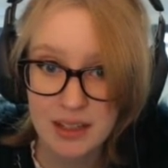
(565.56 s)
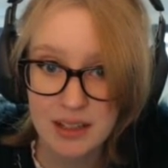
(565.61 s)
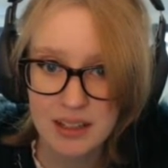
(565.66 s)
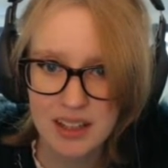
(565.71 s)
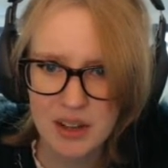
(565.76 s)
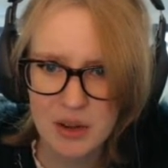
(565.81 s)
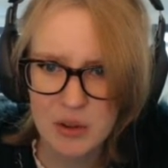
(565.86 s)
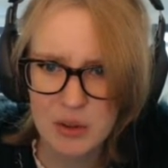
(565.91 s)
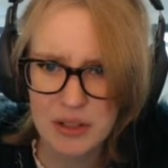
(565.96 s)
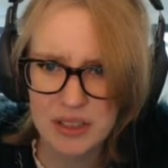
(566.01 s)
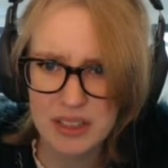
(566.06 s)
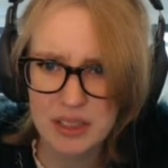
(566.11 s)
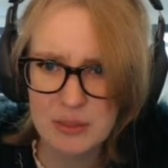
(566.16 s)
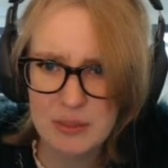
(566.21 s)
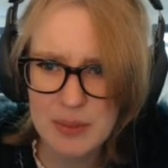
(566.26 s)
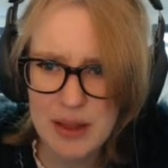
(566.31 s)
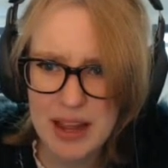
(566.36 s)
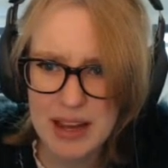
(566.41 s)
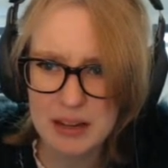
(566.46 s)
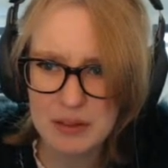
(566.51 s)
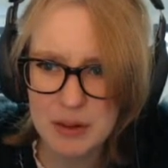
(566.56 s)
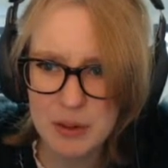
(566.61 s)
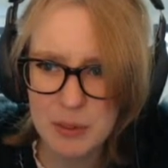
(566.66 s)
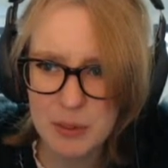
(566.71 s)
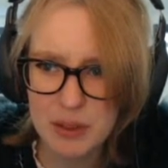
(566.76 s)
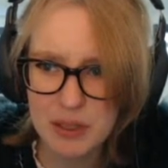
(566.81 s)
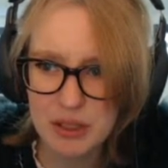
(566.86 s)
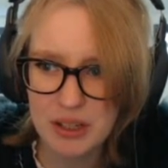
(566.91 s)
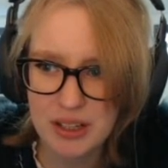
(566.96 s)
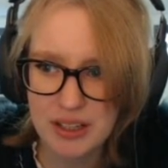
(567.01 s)
No, this is mine. If you
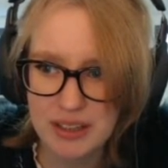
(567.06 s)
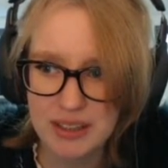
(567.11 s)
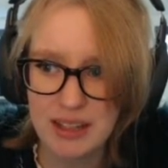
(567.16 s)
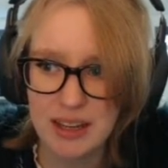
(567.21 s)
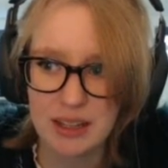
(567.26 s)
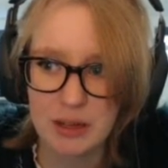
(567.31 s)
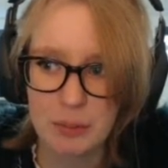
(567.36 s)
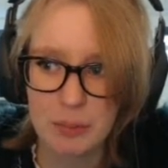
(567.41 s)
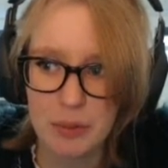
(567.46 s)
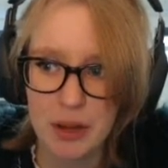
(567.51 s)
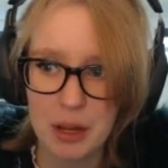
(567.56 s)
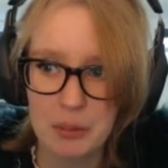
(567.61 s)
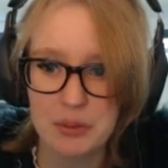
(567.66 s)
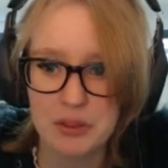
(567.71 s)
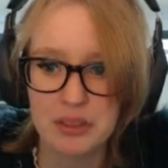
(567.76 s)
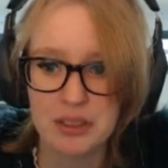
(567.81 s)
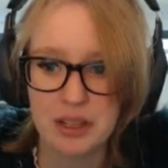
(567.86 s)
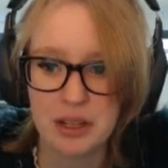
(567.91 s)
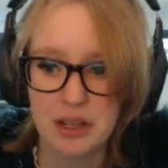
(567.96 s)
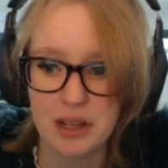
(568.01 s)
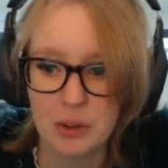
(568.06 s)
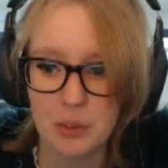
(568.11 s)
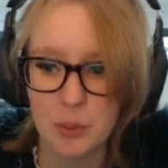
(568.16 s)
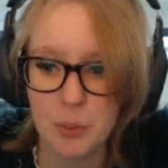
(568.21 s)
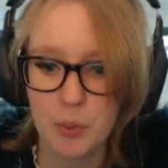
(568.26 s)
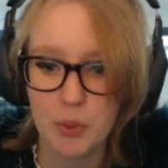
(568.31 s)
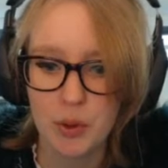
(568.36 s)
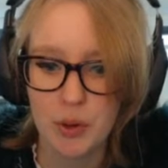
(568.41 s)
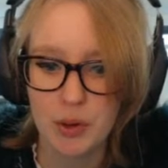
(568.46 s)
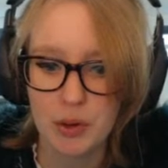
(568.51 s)
want, you can take the papers that didn't
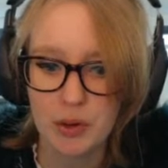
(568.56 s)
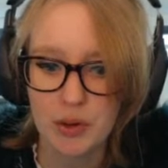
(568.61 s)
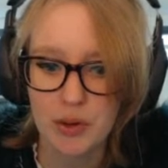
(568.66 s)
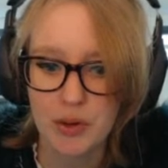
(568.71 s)
work.